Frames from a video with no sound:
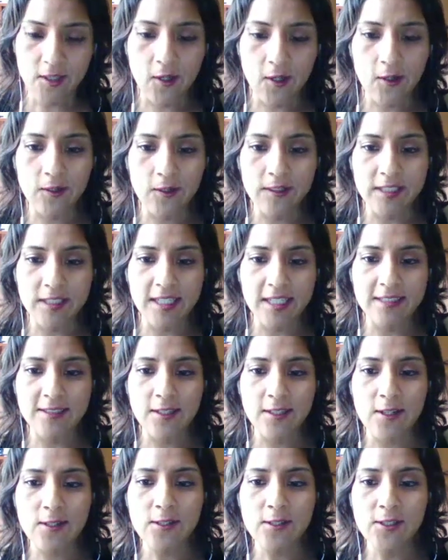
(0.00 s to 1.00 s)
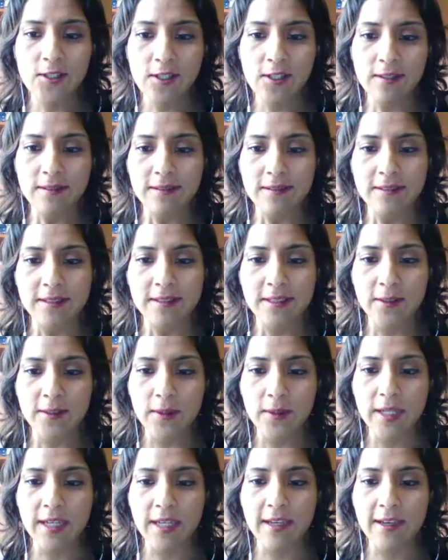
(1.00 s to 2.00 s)
So the solution
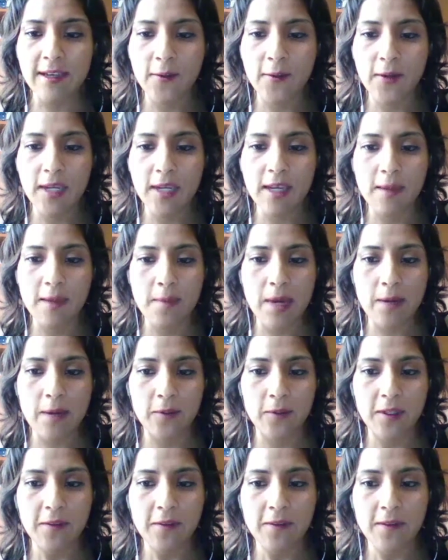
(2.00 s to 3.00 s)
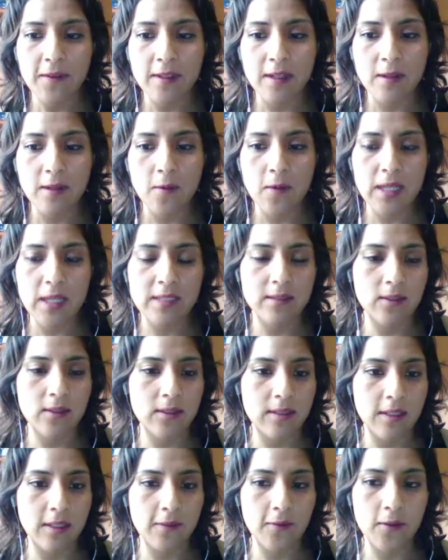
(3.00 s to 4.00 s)
we came up with was
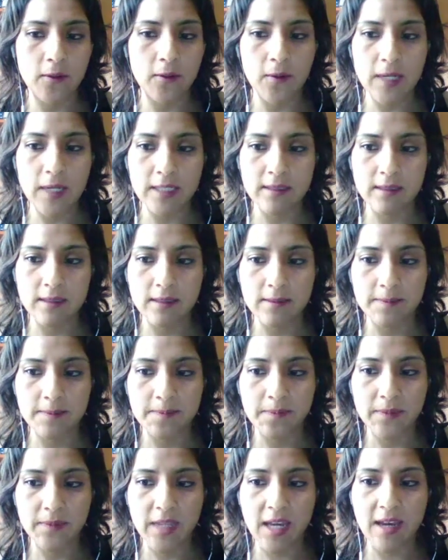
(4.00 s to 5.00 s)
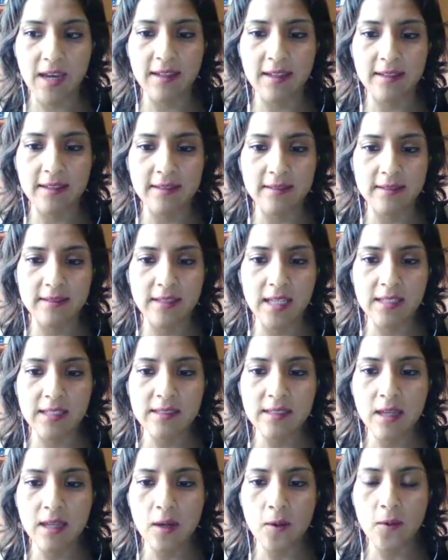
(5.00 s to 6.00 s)
to seek for grants. And
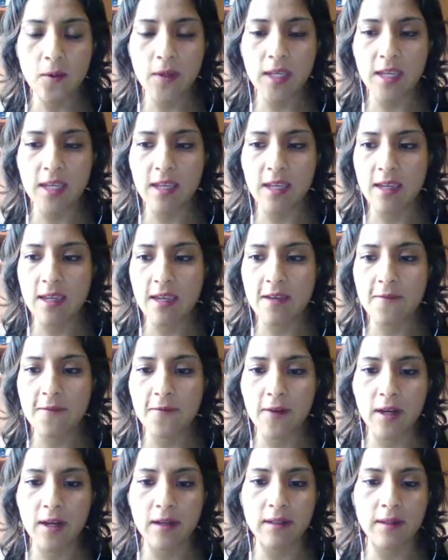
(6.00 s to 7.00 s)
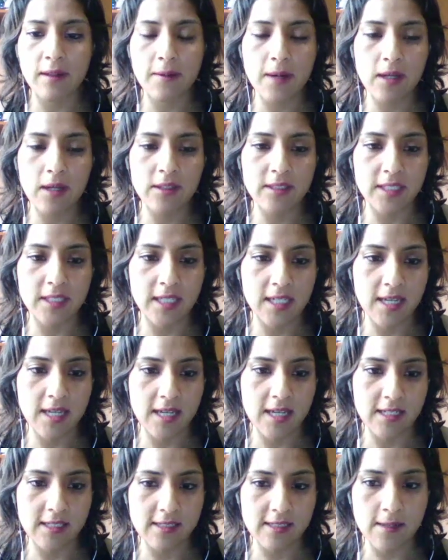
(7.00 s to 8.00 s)
that's how we found about
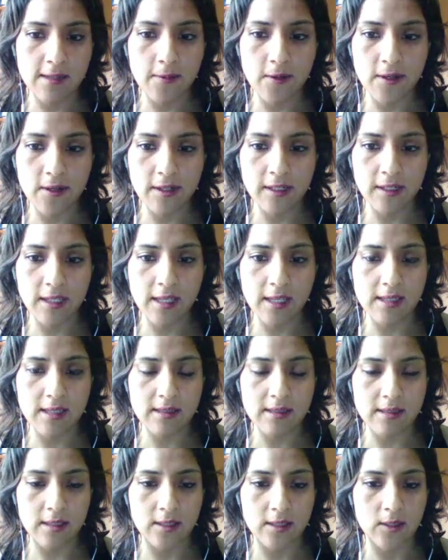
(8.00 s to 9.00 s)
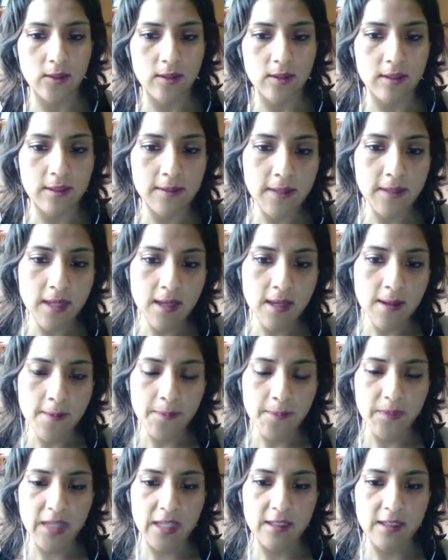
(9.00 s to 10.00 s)
the Anita Work Institute
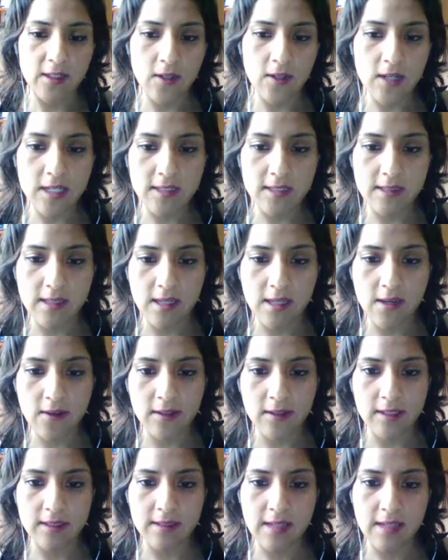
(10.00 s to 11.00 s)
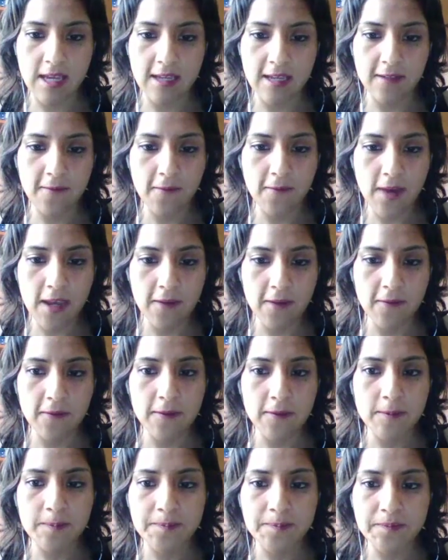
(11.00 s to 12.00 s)
that you can see on slide five.